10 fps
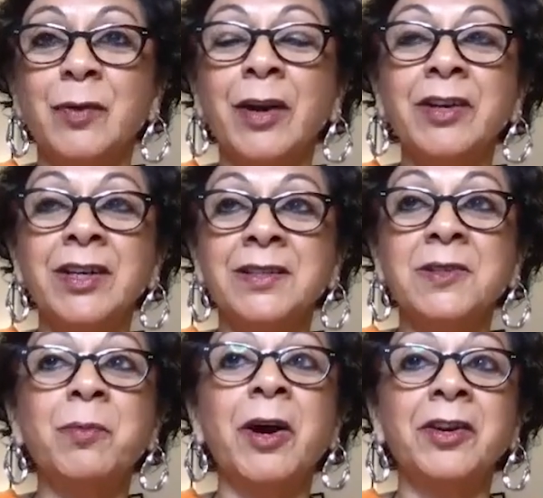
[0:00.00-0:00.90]
very
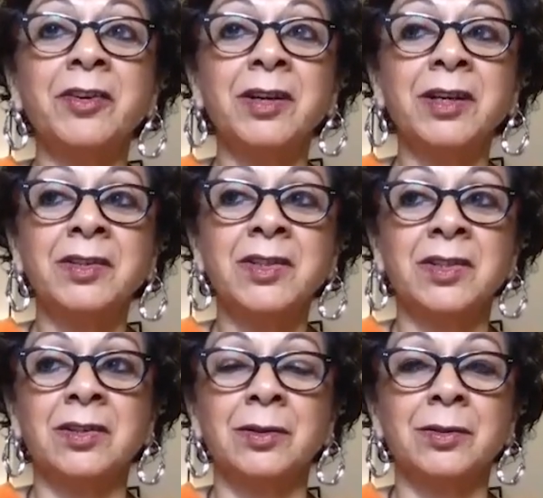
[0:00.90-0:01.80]
inspiring
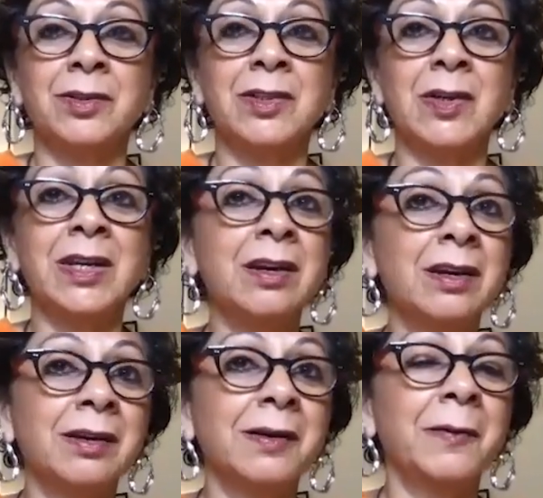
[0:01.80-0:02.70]
to
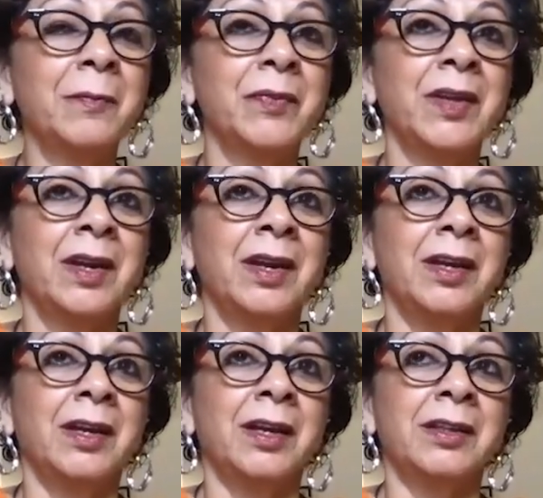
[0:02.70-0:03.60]
hear
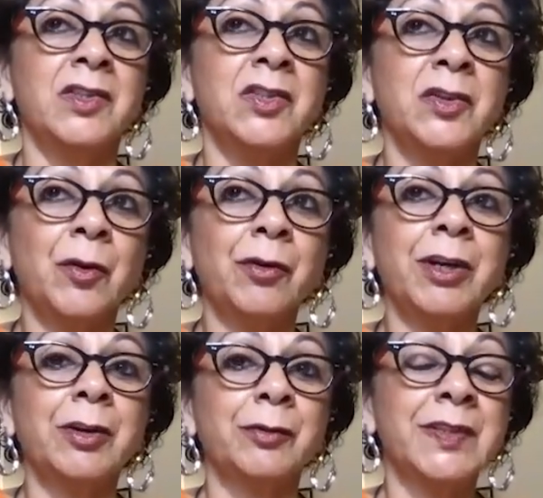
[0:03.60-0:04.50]
the
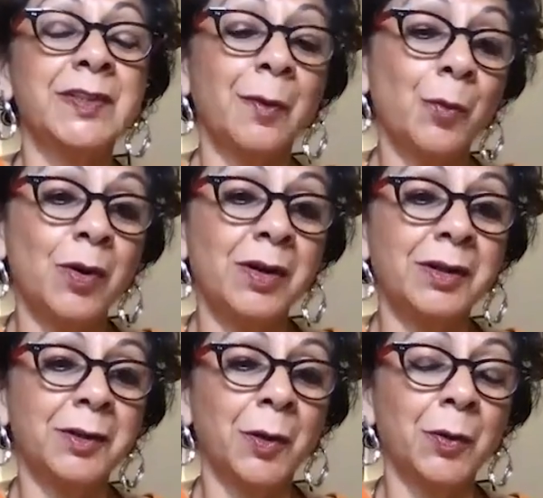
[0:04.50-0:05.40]
story of
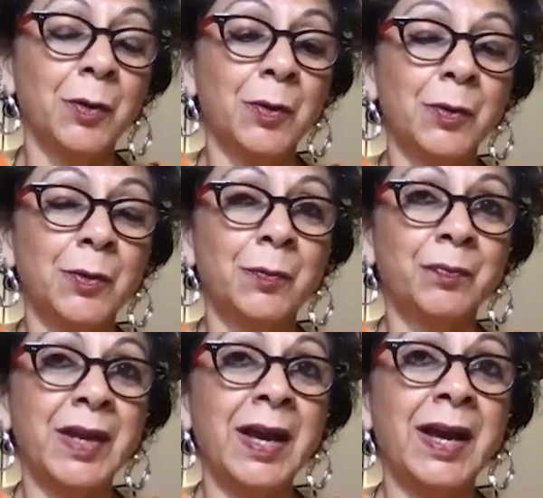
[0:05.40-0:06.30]
someone who
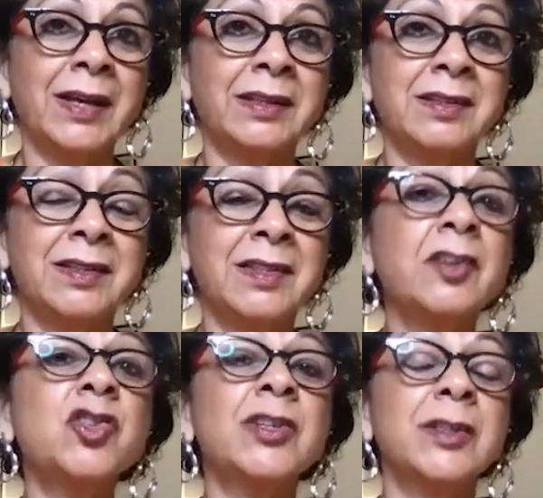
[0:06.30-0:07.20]
had
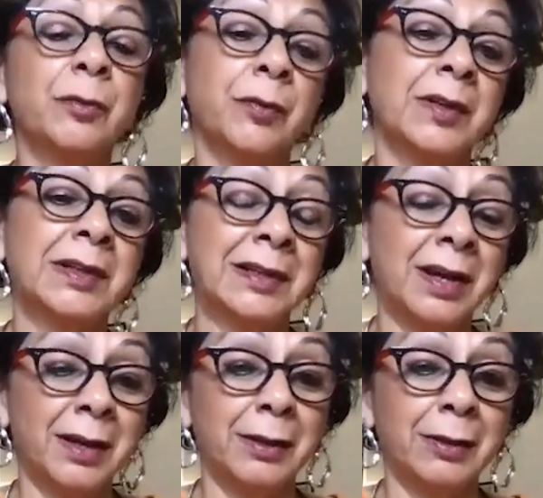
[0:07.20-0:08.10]
such a different
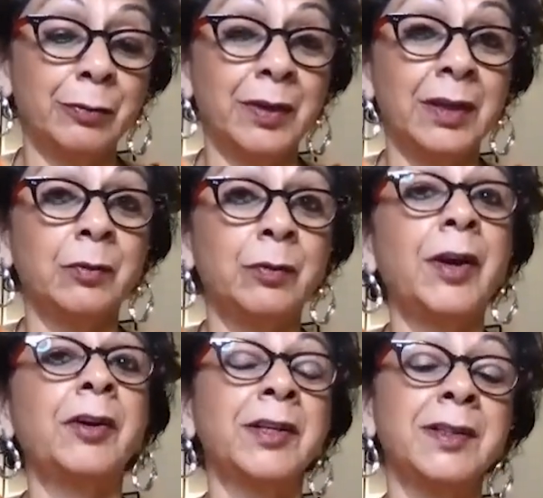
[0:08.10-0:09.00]
life in
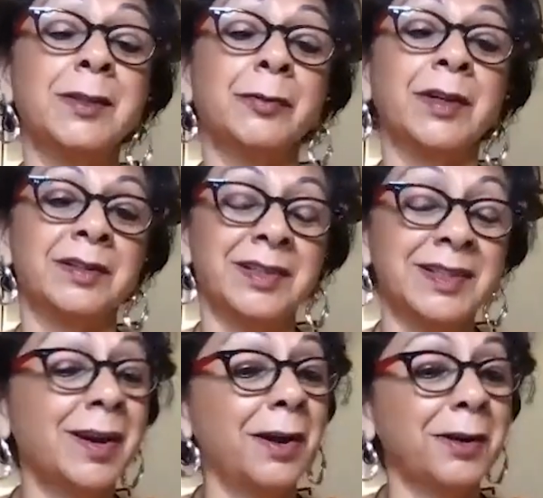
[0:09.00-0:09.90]
very difficult
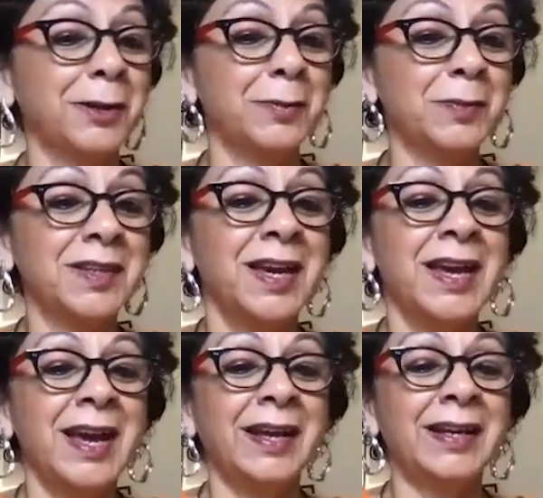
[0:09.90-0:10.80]
times,
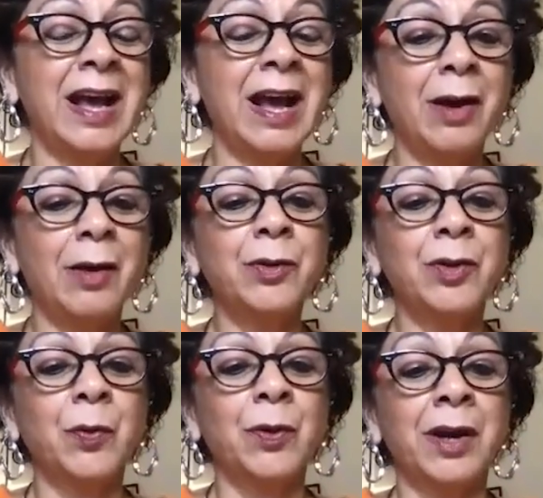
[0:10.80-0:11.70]
and how
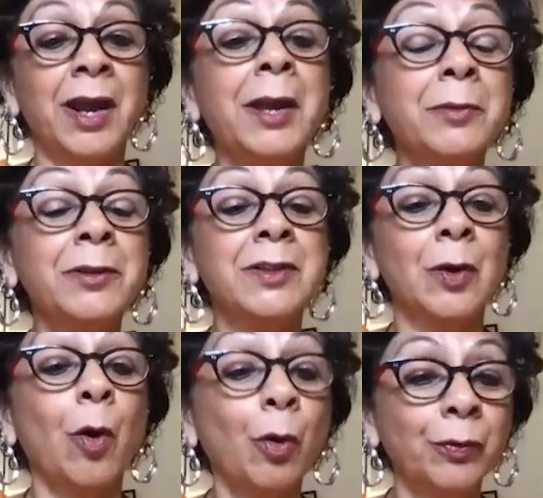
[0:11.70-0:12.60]
you were able
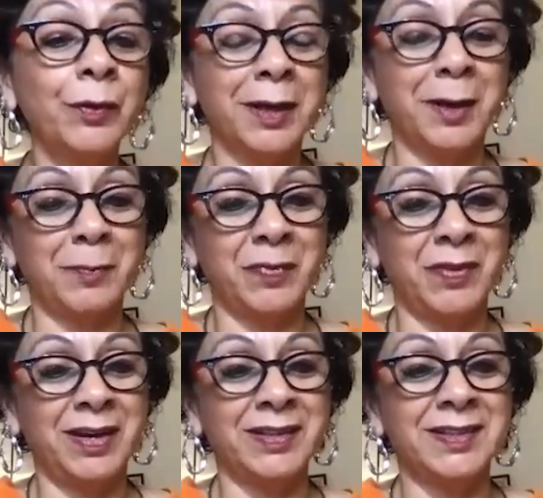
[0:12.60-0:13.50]
to overcome
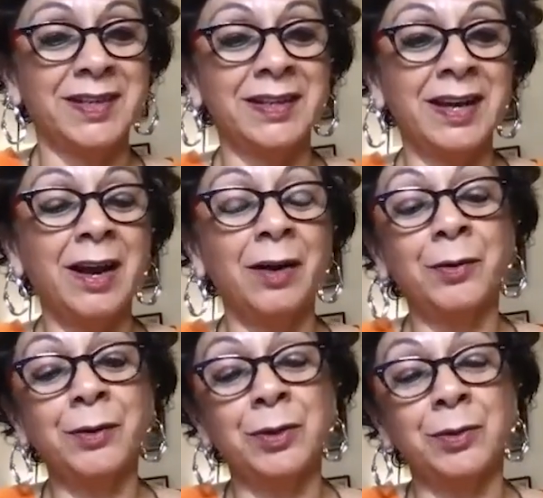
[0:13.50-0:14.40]
that, and
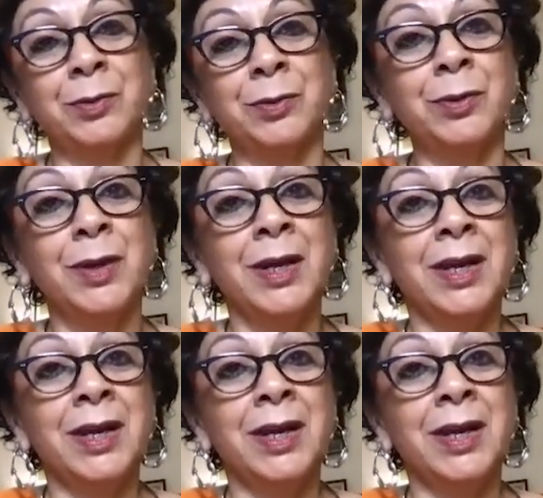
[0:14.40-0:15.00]
how you